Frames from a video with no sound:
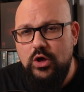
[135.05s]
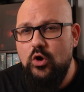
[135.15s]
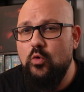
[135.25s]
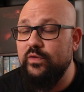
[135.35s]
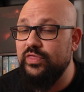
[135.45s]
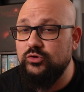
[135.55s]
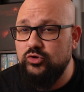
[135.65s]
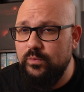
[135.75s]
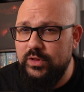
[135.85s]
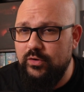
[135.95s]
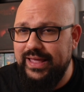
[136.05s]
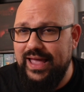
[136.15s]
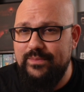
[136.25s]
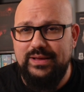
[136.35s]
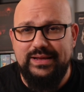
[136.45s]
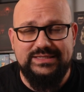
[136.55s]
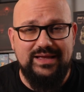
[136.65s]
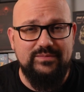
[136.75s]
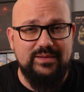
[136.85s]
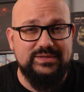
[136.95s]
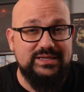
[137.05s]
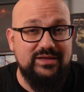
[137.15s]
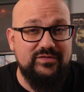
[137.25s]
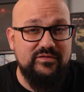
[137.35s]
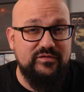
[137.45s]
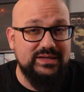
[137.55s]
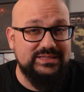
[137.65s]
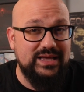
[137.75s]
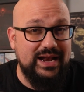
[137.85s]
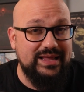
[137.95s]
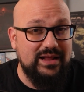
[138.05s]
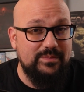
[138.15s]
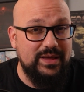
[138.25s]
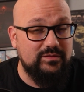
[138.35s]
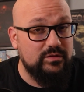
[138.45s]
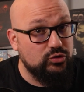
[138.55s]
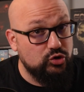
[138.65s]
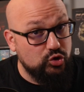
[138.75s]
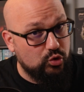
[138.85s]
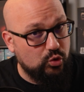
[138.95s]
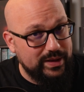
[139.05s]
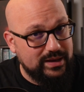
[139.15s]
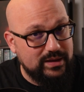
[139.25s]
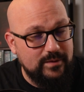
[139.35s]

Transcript: With a 2-player game, sometimes it even feels a little bit too quick.